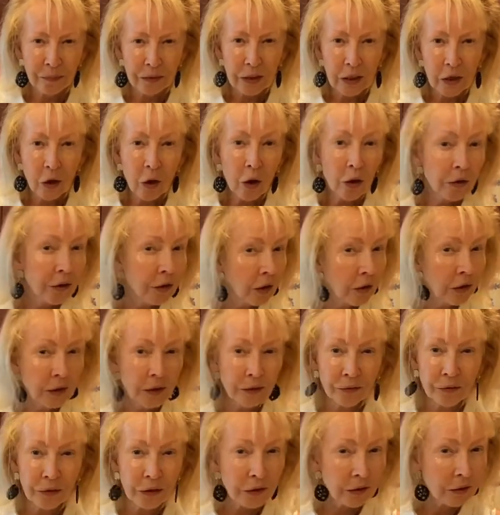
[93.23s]
Or those of
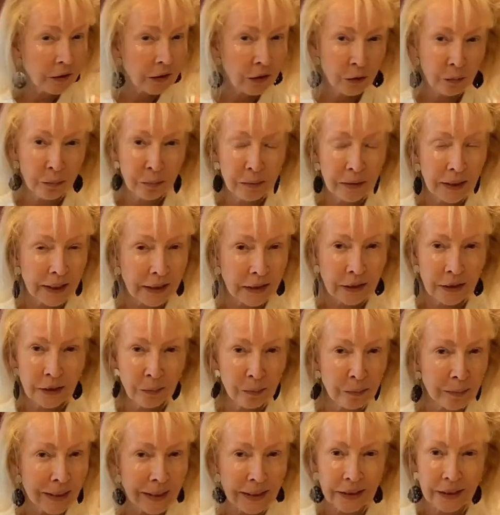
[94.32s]
you that are practice
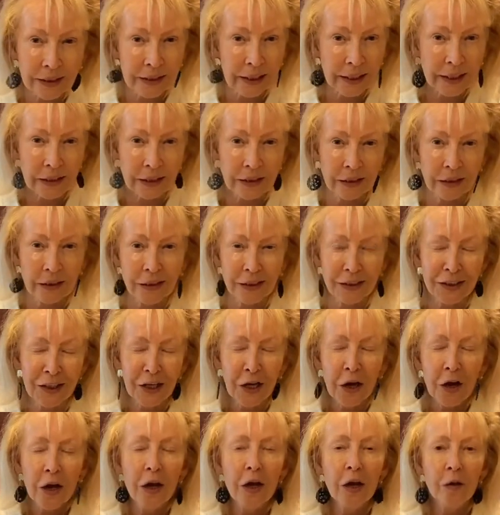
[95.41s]
meditators,
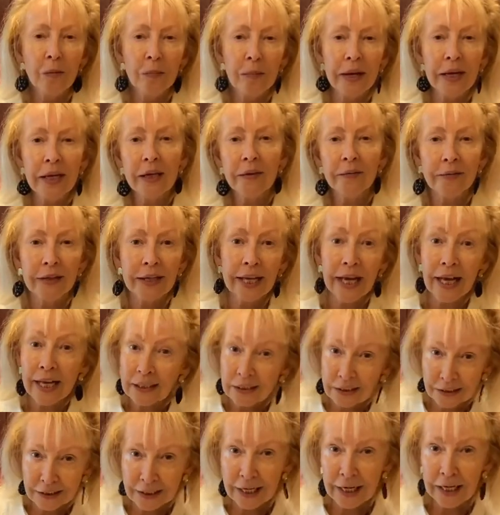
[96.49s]
many of the
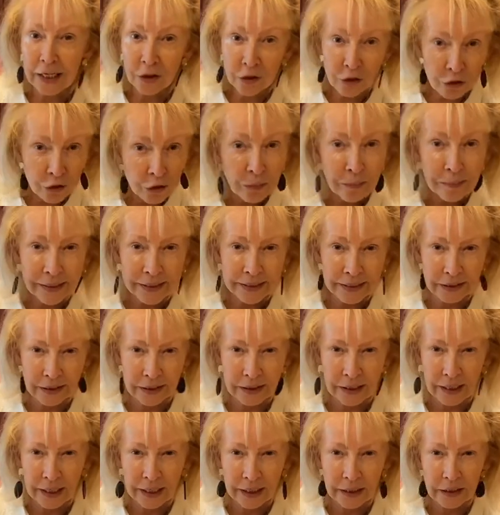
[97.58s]
guests here do
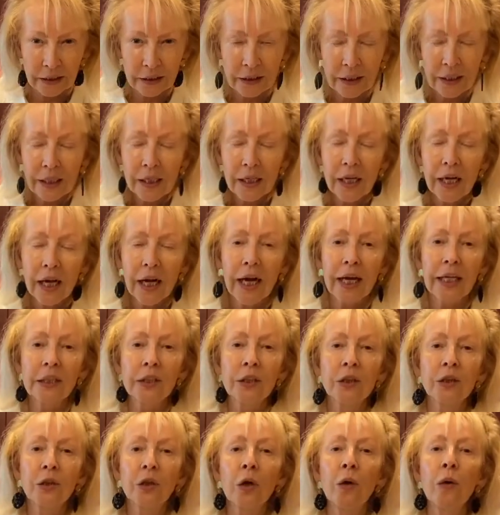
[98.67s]
meditate. And
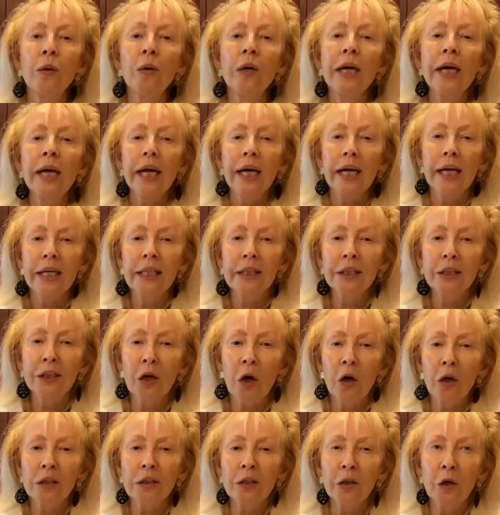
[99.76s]
so it's
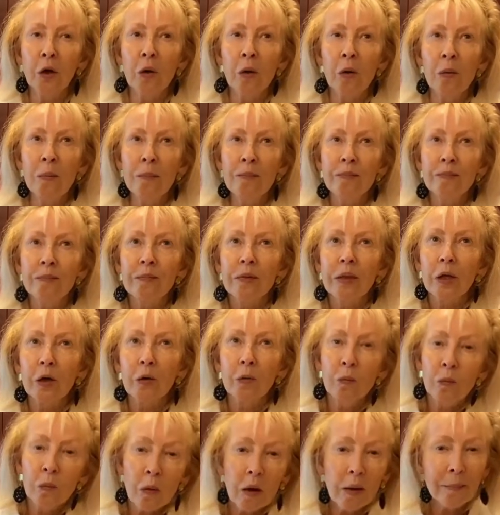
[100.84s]
also,
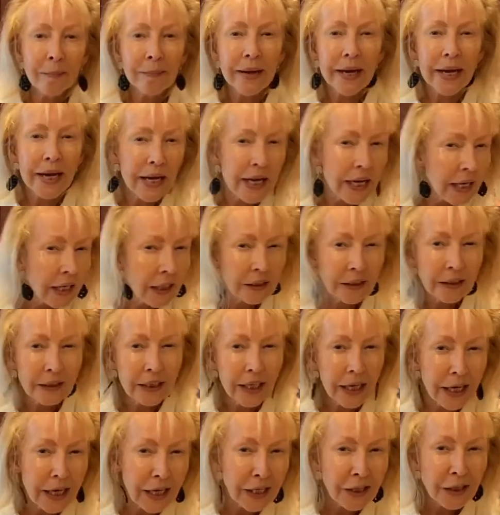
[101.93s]
one may
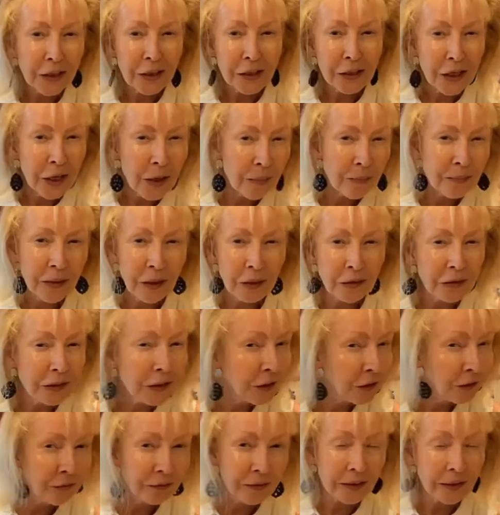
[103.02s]
say that
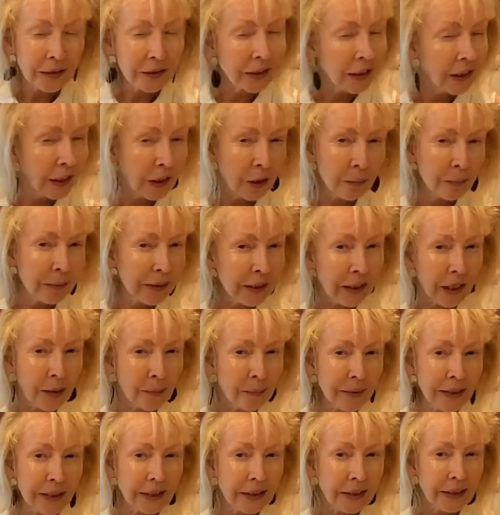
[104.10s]
hypnosis feels a little bit like
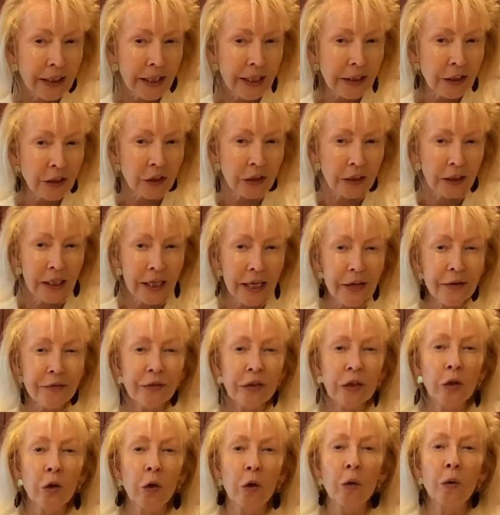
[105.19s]
meditation, even
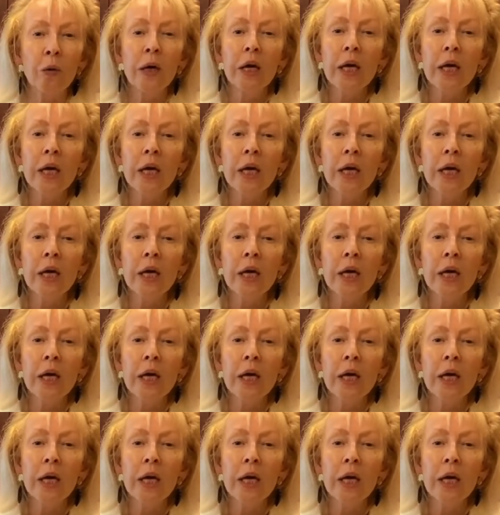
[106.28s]
though